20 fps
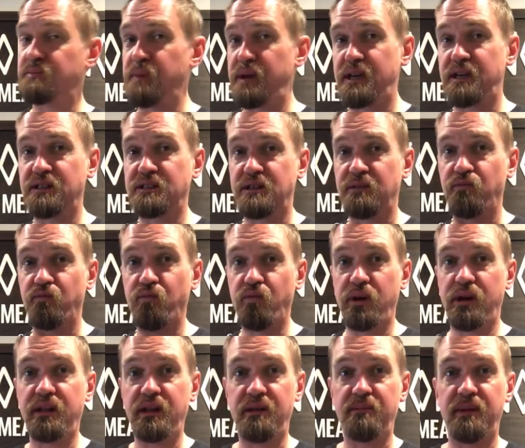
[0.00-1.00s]
making some
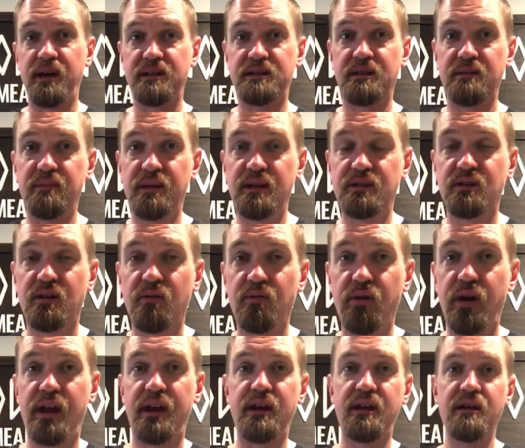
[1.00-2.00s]
really amazing meads
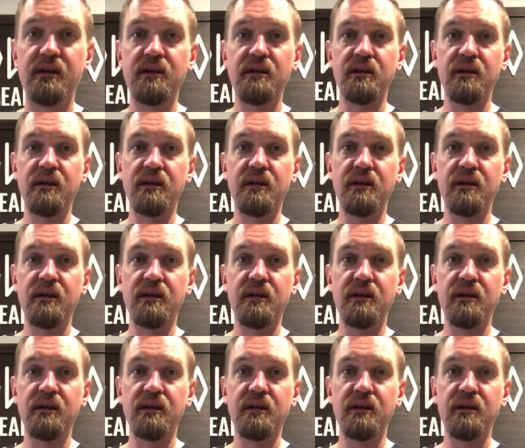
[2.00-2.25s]
already.